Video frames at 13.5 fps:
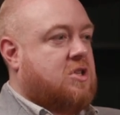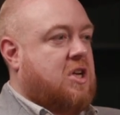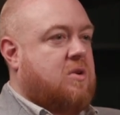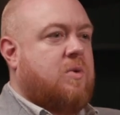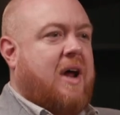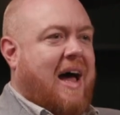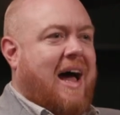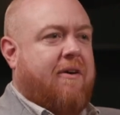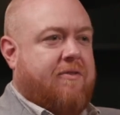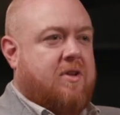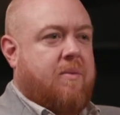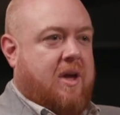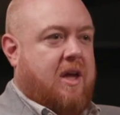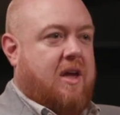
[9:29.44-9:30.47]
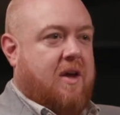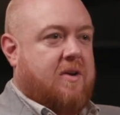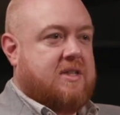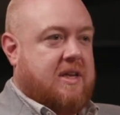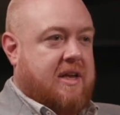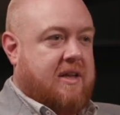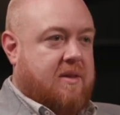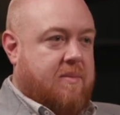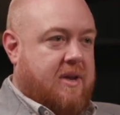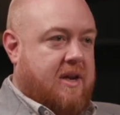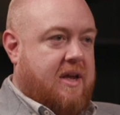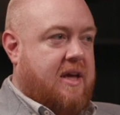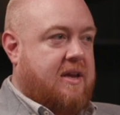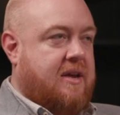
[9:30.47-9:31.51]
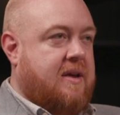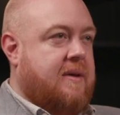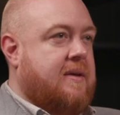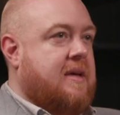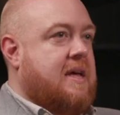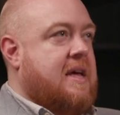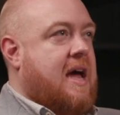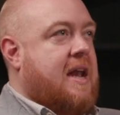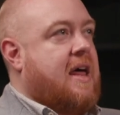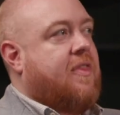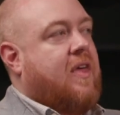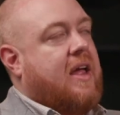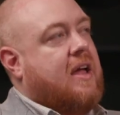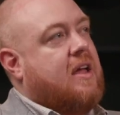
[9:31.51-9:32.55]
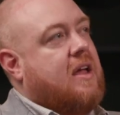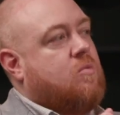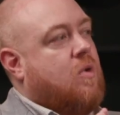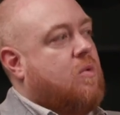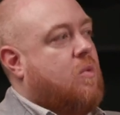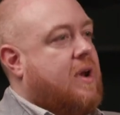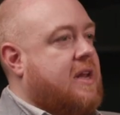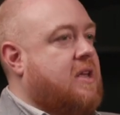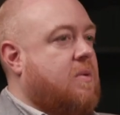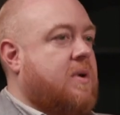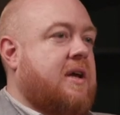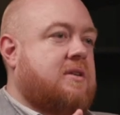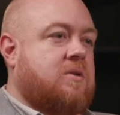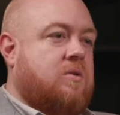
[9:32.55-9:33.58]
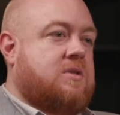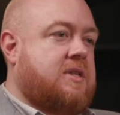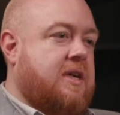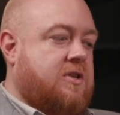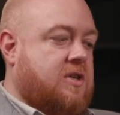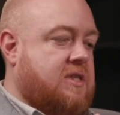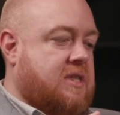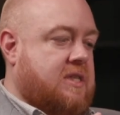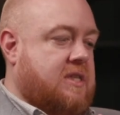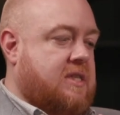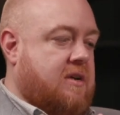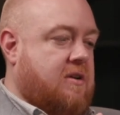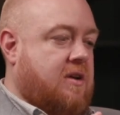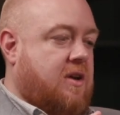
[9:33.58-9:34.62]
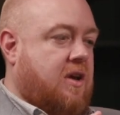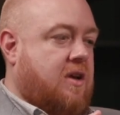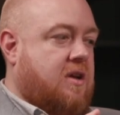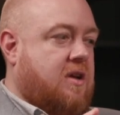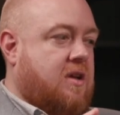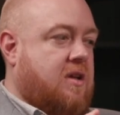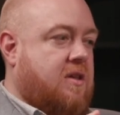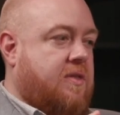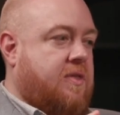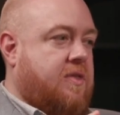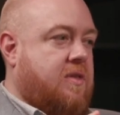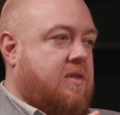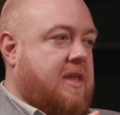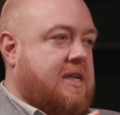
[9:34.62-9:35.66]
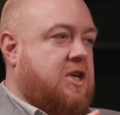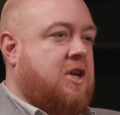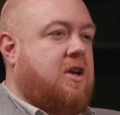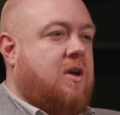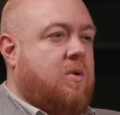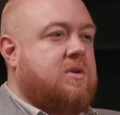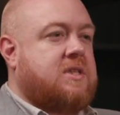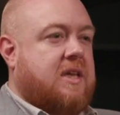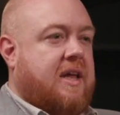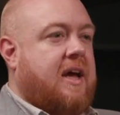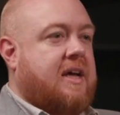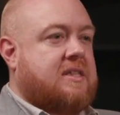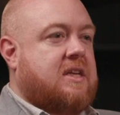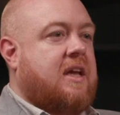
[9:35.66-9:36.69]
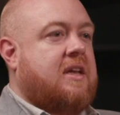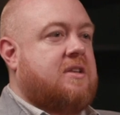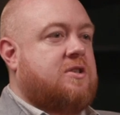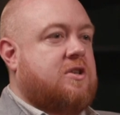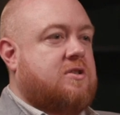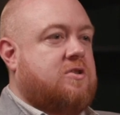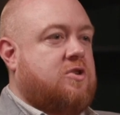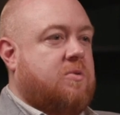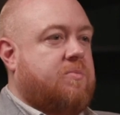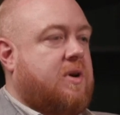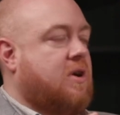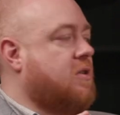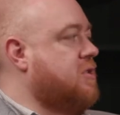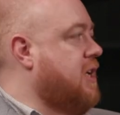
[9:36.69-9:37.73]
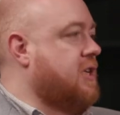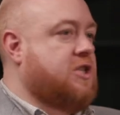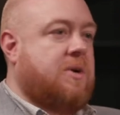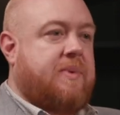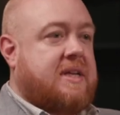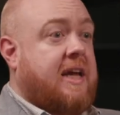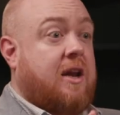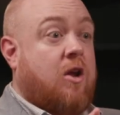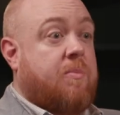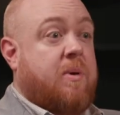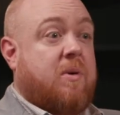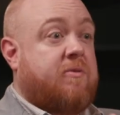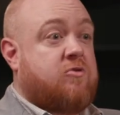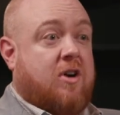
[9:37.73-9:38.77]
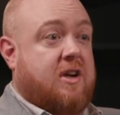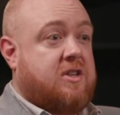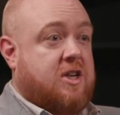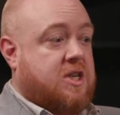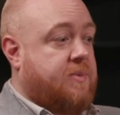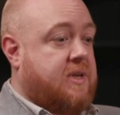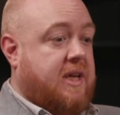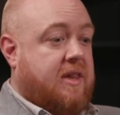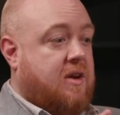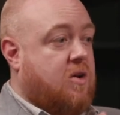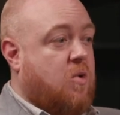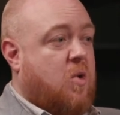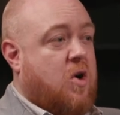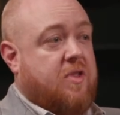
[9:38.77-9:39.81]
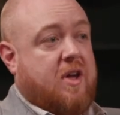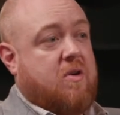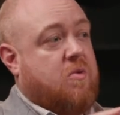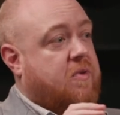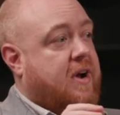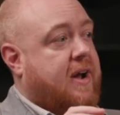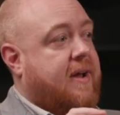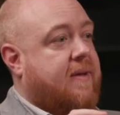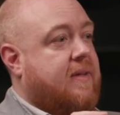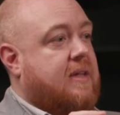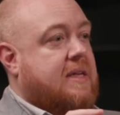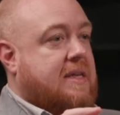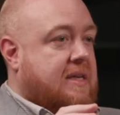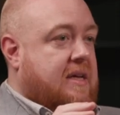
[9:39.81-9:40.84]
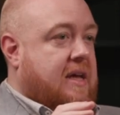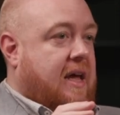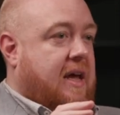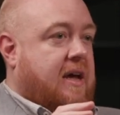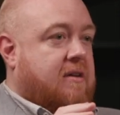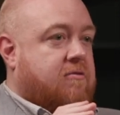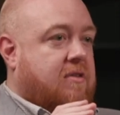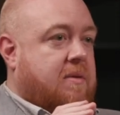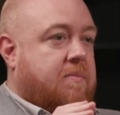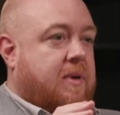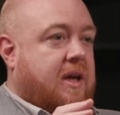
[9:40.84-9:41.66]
you don't have to be using it at the minute. And and I think and what, what I do when I talk to teachers is I say you, there's using it as in just jumping on ChatGPT. A lot of people have tried ChatGPT. They go on, they go right, uh, write